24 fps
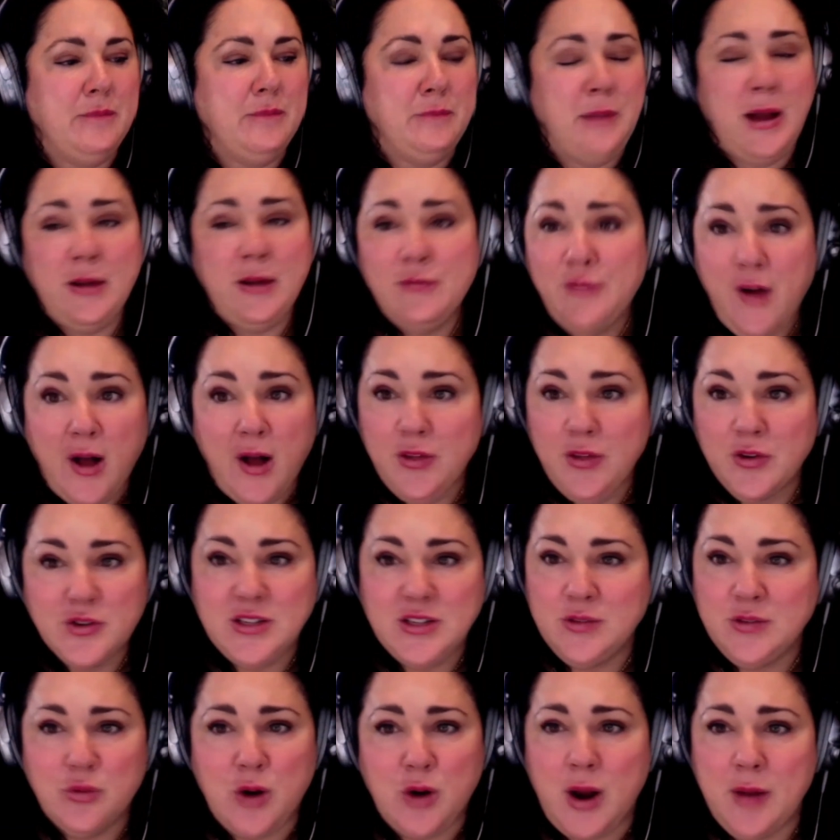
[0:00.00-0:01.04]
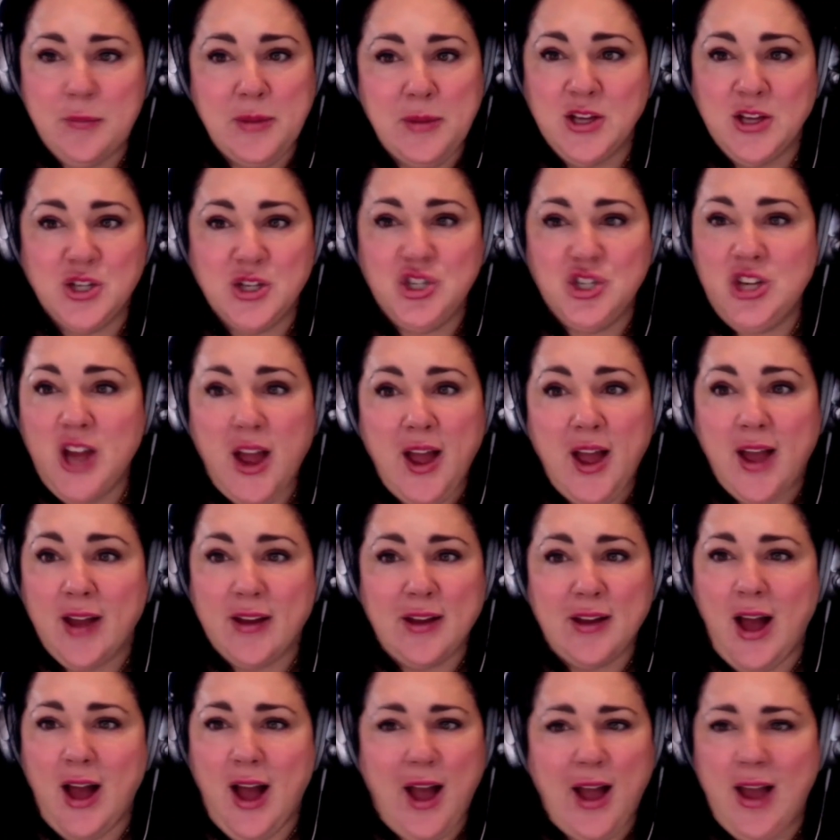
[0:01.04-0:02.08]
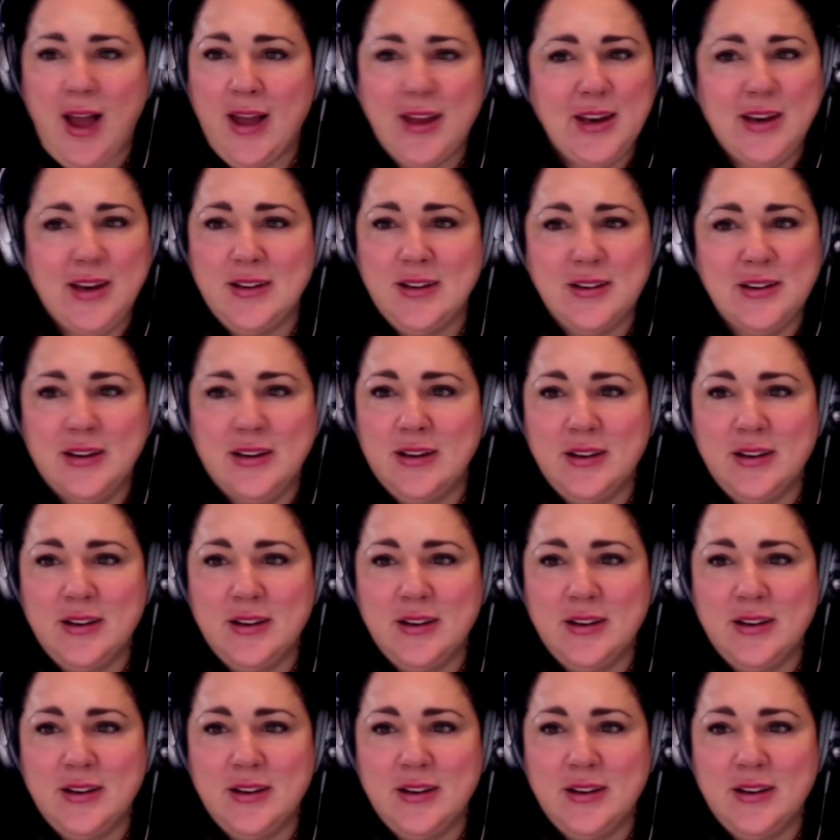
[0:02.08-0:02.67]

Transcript: my father didn't write me a check. I didn't